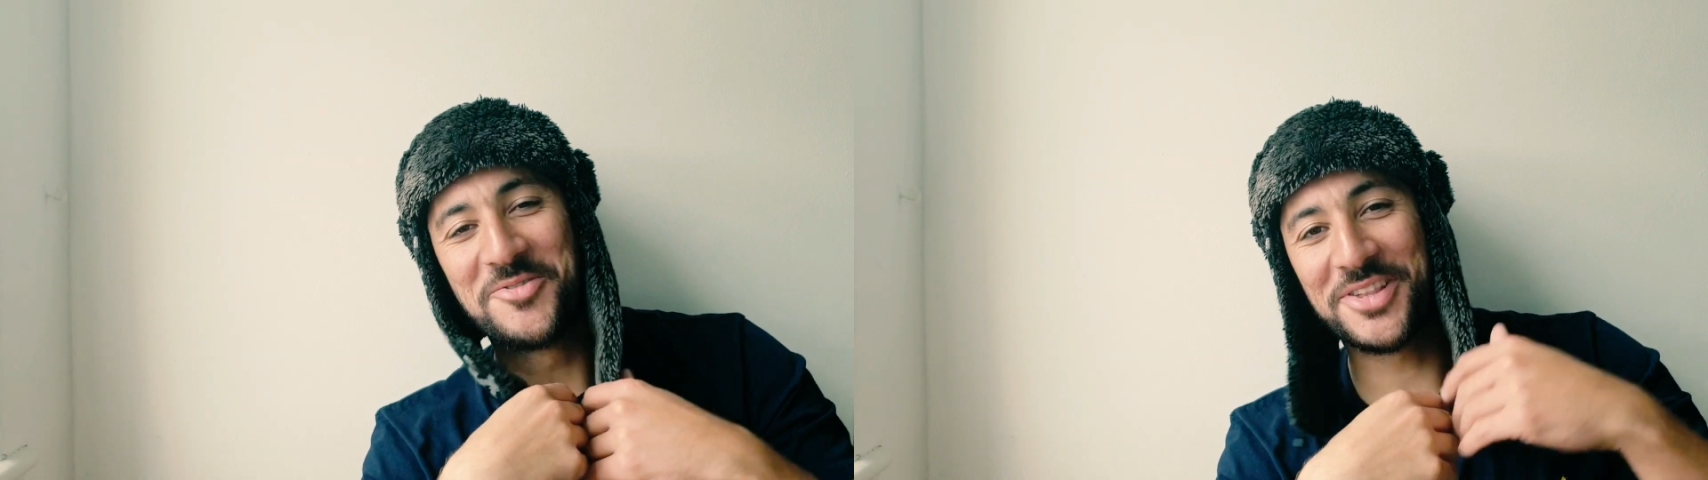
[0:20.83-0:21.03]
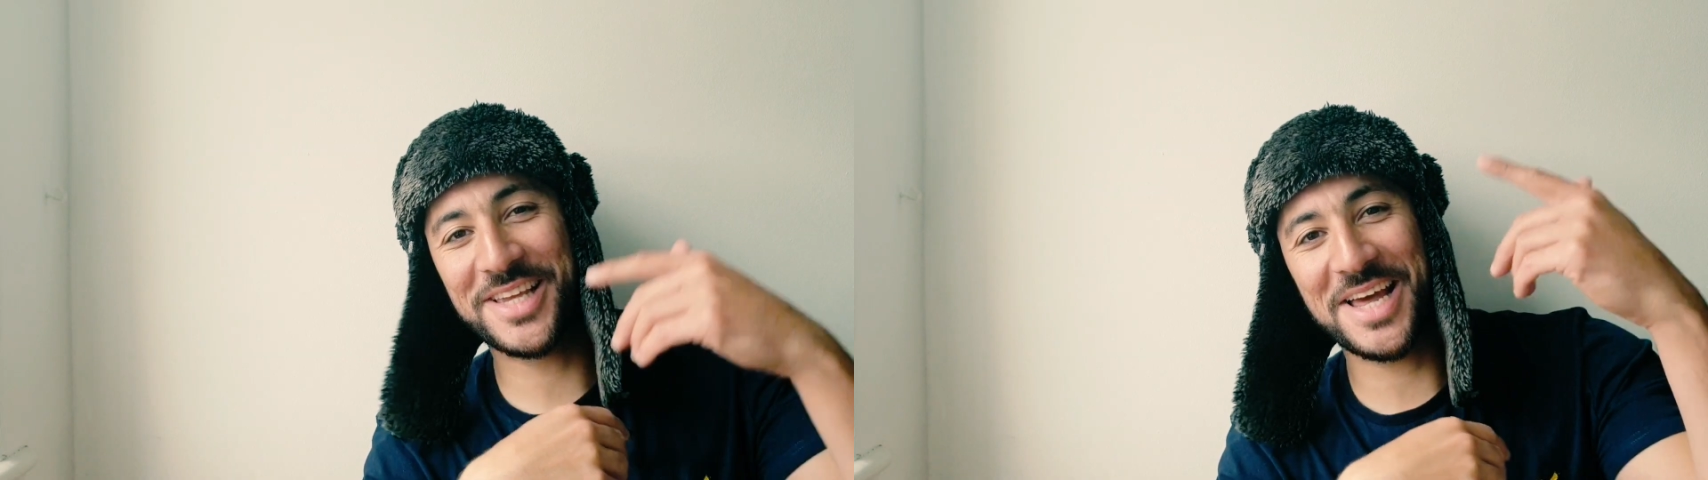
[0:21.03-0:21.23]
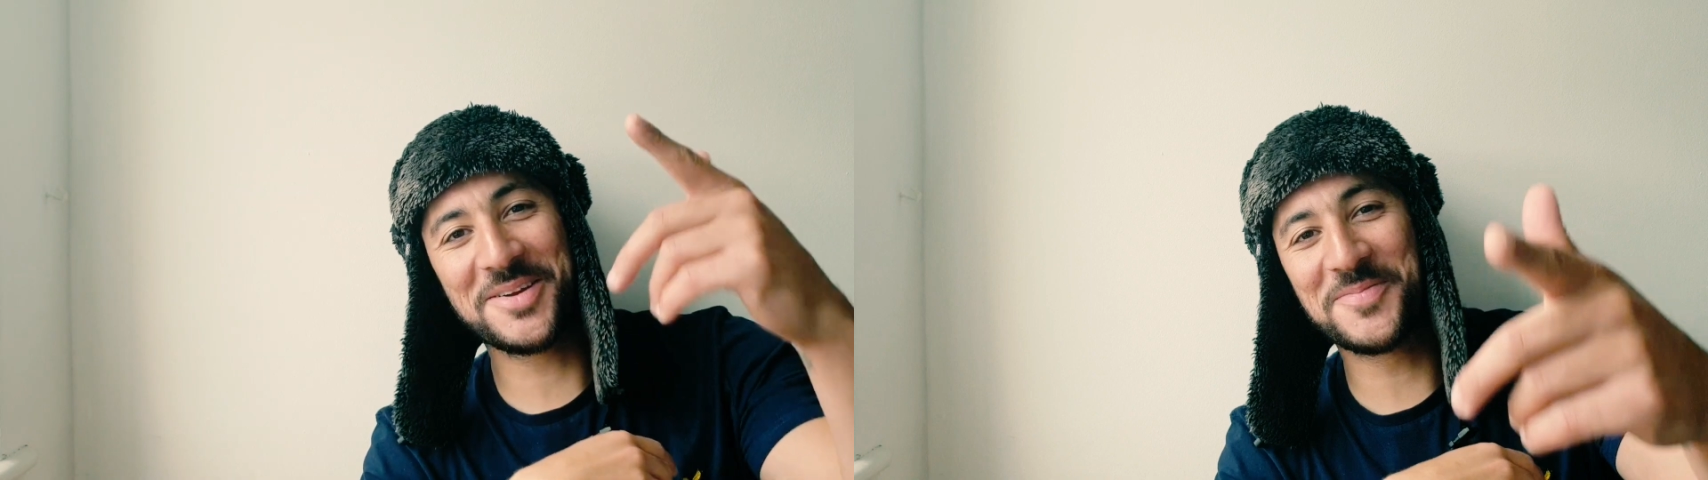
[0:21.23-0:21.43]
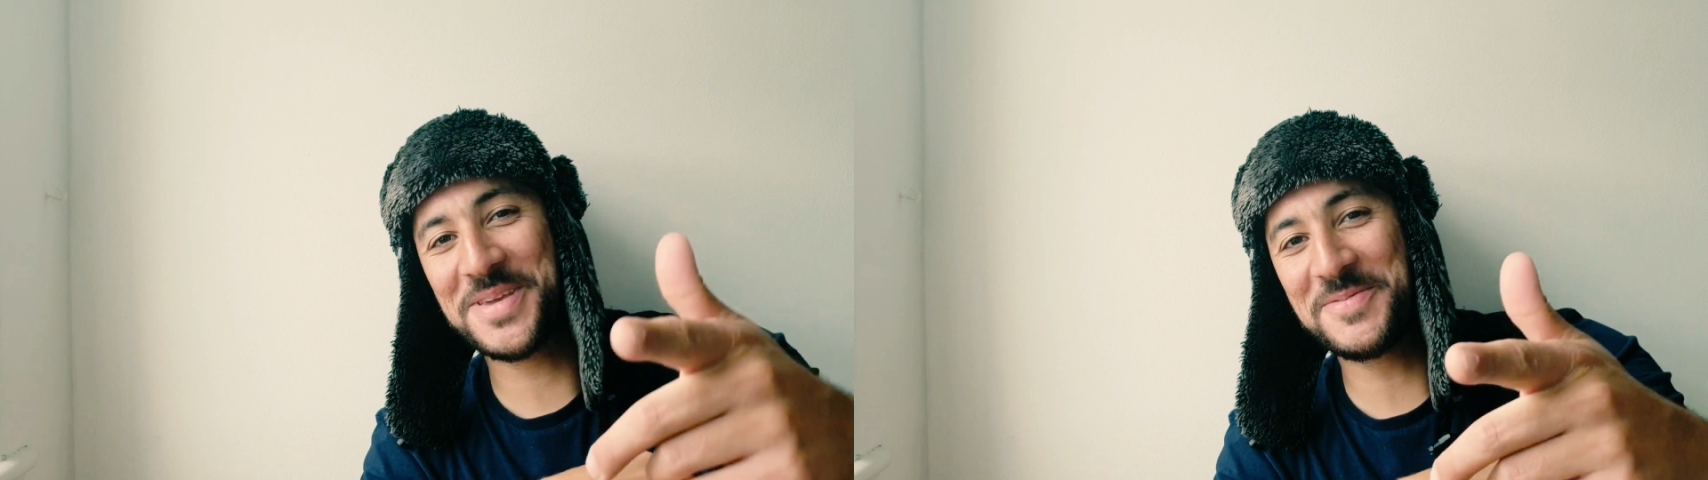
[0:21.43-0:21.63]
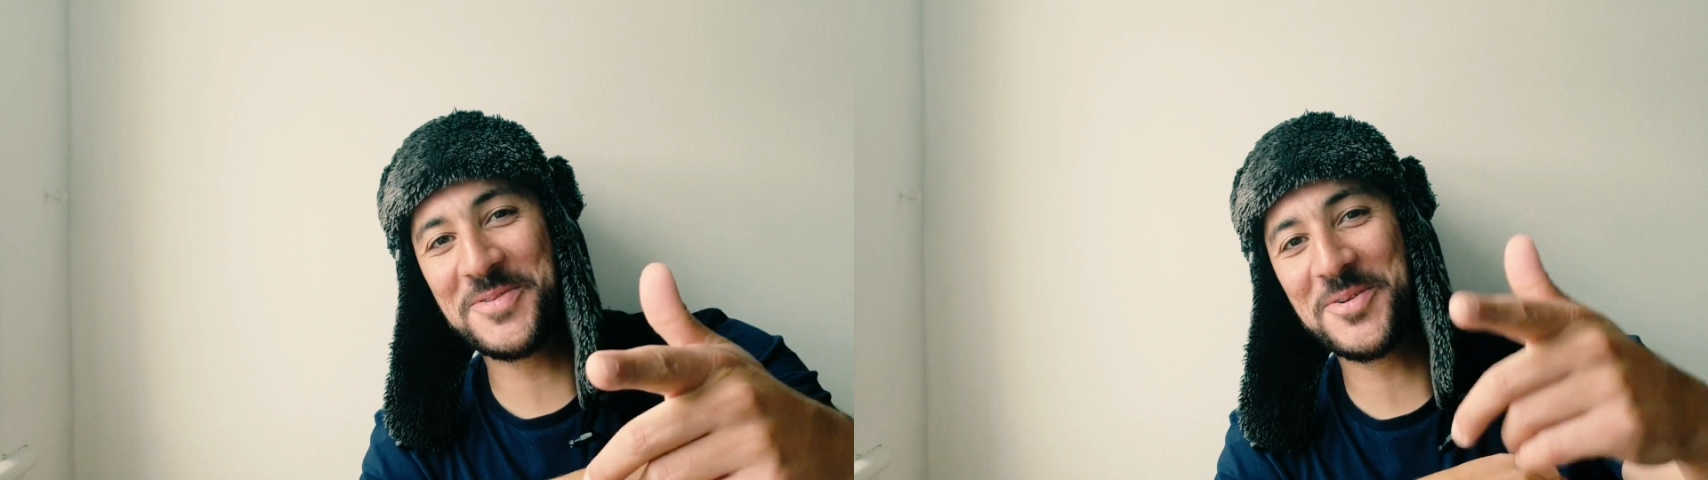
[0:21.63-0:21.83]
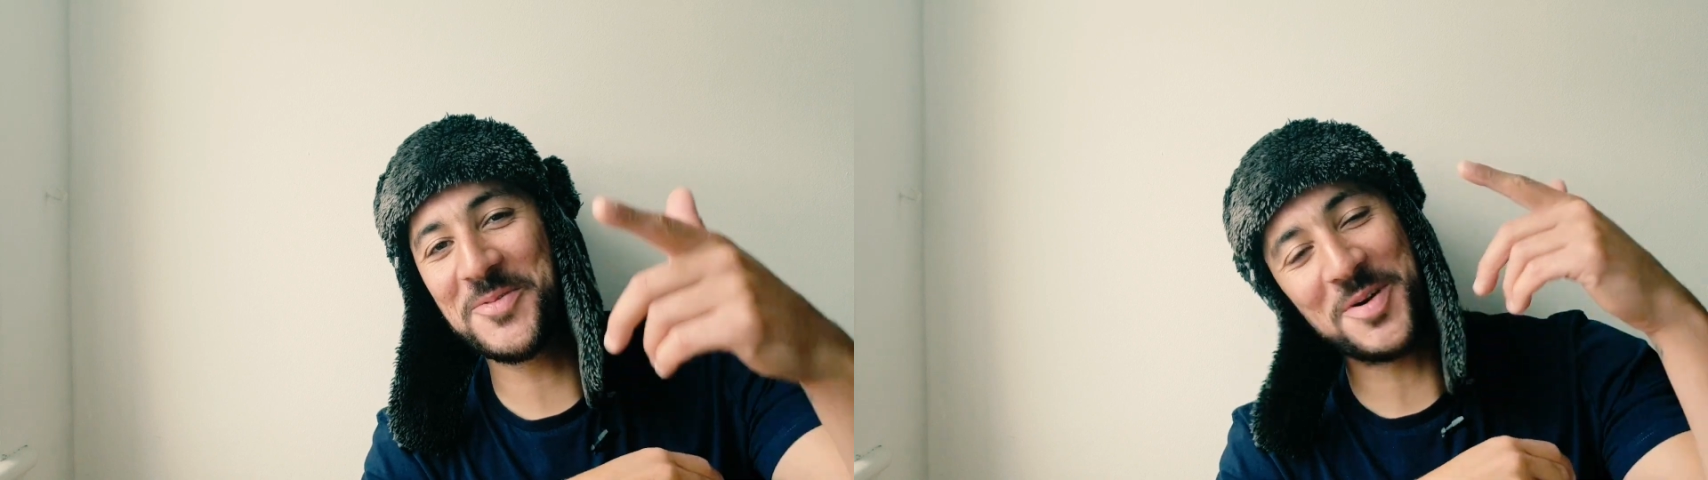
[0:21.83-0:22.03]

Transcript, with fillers: What's going on people?